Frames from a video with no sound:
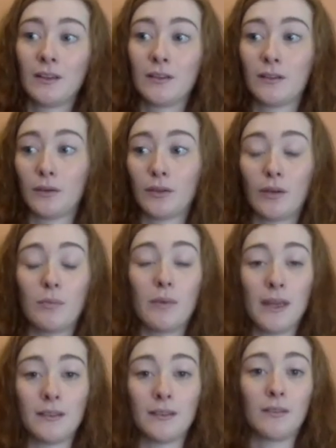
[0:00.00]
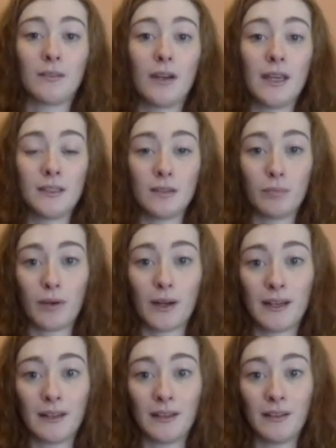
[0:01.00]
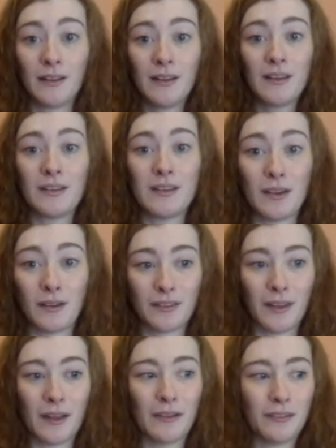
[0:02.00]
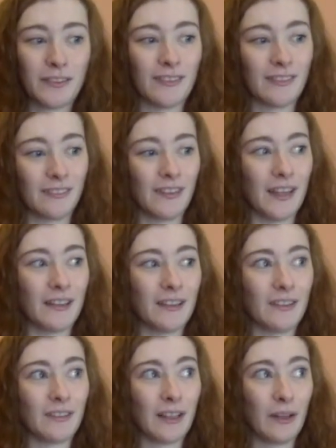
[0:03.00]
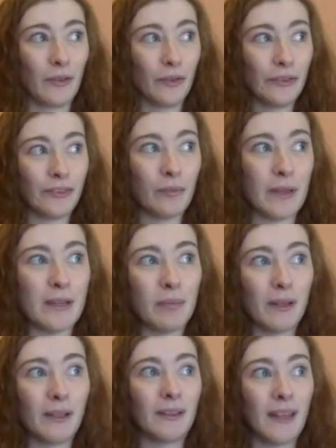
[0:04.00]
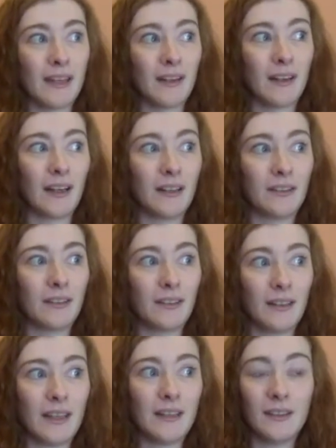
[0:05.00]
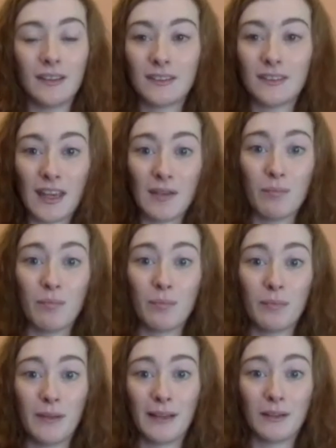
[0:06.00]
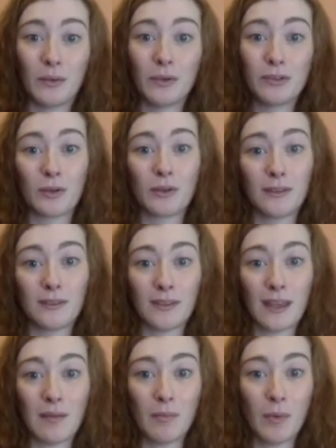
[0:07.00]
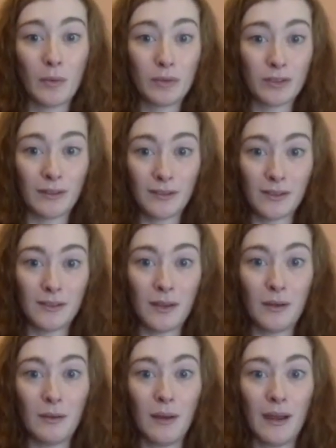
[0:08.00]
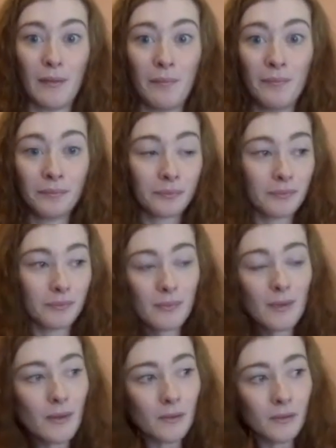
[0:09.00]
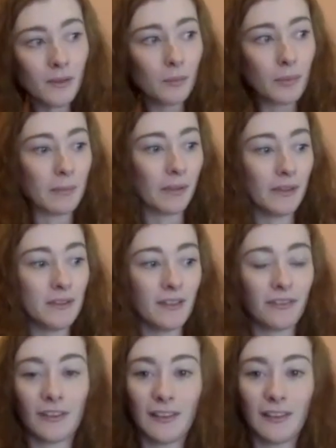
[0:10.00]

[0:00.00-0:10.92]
such an amazing way to bring yourself to like close to people that are in the same, like going through the same motions as you. Some people in different